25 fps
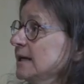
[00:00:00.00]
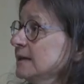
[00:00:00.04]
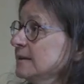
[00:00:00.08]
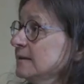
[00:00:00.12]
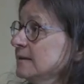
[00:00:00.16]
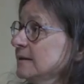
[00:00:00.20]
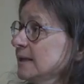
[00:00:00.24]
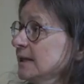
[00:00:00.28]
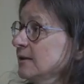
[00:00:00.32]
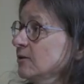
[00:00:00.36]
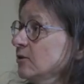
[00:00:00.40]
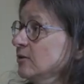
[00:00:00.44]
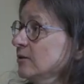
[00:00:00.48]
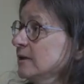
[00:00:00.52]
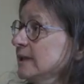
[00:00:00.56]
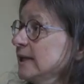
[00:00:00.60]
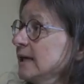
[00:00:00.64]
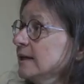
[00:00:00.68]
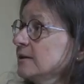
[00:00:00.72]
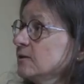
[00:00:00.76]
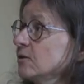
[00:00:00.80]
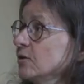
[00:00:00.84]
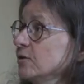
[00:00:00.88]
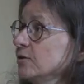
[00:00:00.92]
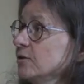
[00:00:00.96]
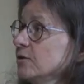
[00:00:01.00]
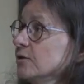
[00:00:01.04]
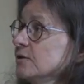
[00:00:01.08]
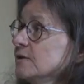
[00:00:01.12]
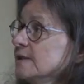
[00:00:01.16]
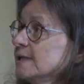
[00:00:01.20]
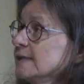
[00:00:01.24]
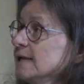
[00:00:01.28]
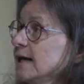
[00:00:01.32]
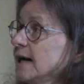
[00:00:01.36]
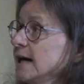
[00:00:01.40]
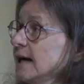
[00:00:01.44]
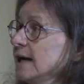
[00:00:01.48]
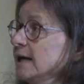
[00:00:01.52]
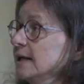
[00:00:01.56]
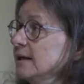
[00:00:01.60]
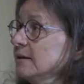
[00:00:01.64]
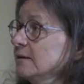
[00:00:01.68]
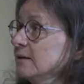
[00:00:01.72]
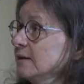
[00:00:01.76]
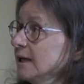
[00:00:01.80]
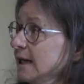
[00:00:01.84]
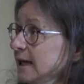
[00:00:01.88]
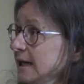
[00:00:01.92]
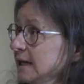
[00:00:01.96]
and they call that earth,
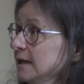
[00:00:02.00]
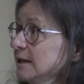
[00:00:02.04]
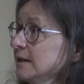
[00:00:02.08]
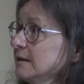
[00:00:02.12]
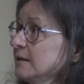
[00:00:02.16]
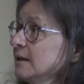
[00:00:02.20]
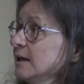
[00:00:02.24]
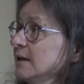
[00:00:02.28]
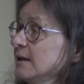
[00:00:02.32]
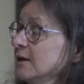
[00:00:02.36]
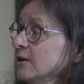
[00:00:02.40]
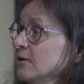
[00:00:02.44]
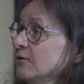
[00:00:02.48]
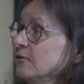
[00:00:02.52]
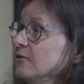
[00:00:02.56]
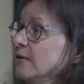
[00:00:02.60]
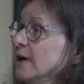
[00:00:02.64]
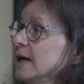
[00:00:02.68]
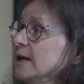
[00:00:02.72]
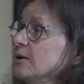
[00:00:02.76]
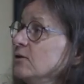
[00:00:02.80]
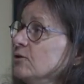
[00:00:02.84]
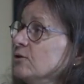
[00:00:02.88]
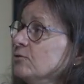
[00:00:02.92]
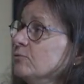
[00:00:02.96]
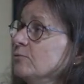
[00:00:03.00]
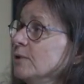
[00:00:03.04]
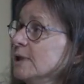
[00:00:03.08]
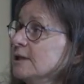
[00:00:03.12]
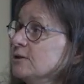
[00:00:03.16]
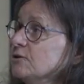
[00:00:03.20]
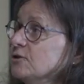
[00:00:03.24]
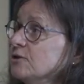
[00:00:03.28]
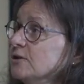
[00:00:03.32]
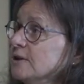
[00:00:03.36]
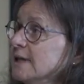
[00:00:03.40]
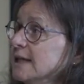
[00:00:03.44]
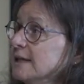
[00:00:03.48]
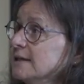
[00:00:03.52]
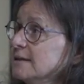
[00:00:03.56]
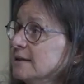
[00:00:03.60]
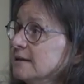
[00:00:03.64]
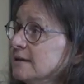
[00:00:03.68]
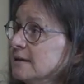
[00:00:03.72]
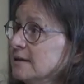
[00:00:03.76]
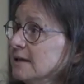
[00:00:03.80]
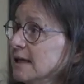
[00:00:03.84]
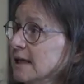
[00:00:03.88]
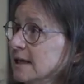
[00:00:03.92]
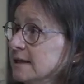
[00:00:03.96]
high, air, fire, water, and,
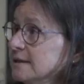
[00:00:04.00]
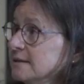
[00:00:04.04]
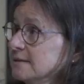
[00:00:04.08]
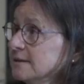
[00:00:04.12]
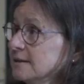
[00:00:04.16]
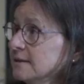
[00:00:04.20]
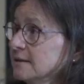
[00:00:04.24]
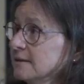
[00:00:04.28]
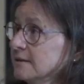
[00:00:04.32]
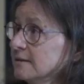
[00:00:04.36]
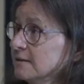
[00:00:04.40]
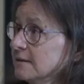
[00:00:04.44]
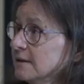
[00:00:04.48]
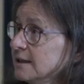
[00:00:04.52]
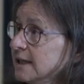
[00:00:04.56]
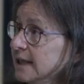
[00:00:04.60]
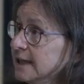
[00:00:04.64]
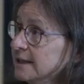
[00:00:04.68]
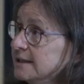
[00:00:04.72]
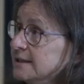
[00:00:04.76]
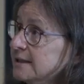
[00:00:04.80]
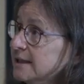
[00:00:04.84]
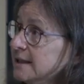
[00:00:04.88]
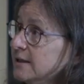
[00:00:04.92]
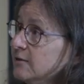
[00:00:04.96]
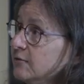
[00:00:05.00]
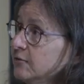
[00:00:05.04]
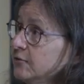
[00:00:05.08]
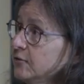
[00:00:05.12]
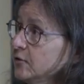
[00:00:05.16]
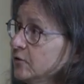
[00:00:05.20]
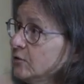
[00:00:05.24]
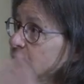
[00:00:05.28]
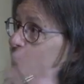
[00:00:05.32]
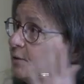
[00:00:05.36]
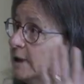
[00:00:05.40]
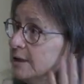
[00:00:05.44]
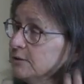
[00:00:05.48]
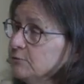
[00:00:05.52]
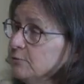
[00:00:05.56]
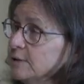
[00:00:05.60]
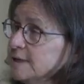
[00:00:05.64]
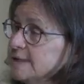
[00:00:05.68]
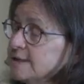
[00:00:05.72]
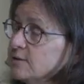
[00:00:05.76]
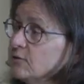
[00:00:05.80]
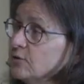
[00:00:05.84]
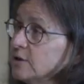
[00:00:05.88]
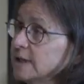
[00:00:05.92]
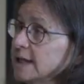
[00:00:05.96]
uh, and uh, ether for what
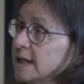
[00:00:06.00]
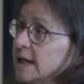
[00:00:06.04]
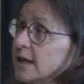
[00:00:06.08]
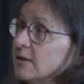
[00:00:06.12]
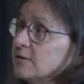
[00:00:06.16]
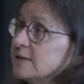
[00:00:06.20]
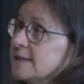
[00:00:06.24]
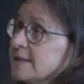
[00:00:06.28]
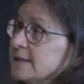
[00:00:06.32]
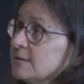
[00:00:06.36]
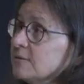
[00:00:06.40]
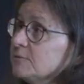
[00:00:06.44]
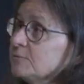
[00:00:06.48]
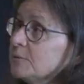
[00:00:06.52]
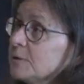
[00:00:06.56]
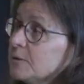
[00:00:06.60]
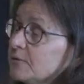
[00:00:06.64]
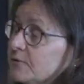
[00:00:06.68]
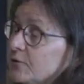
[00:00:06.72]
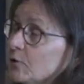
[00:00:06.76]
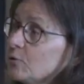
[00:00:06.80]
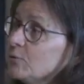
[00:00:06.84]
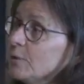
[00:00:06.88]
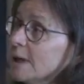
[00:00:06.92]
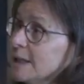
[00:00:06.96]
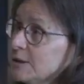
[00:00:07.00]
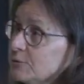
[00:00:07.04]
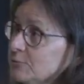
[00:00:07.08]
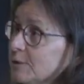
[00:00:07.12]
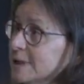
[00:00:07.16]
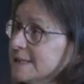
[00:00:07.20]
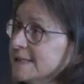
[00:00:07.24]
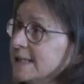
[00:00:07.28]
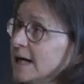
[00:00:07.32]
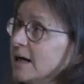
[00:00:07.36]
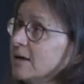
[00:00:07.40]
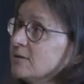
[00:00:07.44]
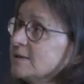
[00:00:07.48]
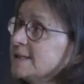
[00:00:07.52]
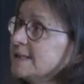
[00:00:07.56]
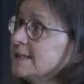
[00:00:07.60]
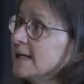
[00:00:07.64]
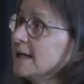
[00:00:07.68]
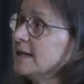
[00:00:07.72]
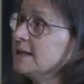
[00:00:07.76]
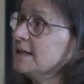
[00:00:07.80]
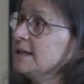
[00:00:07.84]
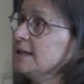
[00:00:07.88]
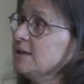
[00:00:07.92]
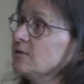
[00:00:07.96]
was going out, for what was
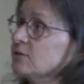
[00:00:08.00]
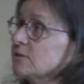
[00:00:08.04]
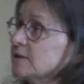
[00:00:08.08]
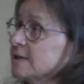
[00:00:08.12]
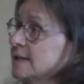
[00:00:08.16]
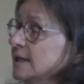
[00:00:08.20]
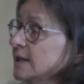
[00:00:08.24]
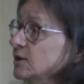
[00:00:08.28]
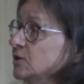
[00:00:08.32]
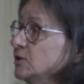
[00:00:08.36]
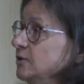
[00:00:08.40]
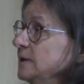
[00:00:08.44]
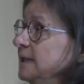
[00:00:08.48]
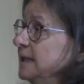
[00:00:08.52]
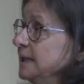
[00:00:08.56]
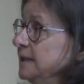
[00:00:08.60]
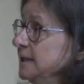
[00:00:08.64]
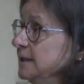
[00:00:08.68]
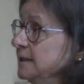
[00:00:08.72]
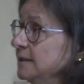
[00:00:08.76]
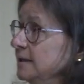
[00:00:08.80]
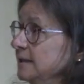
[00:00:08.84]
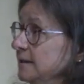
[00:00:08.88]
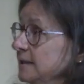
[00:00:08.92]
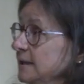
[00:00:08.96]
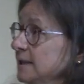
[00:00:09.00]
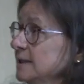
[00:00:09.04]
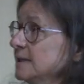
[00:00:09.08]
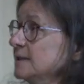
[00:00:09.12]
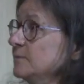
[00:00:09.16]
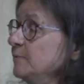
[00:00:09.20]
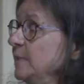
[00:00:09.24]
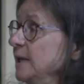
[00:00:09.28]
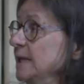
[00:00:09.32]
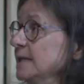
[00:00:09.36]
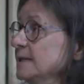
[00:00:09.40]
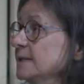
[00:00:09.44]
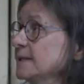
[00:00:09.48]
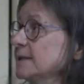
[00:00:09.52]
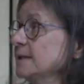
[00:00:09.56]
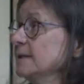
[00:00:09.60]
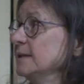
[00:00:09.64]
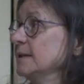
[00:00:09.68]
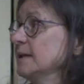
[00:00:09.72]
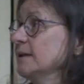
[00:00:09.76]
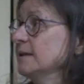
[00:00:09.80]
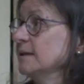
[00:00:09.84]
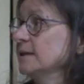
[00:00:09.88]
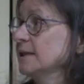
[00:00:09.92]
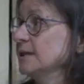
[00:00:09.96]
outside the earth, actually, in, uh, in space,
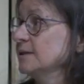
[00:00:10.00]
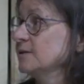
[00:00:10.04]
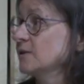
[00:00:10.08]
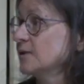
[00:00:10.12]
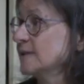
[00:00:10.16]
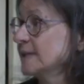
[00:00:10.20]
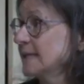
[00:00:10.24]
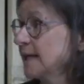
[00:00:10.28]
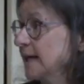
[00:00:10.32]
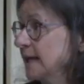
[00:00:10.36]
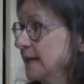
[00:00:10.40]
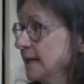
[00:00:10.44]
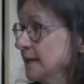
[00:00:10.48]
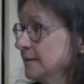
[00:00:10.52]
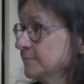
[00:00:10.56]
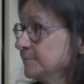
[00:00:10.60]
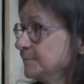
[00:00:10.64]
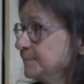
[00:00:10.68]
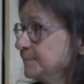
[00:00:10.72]
in, uh, in the sky.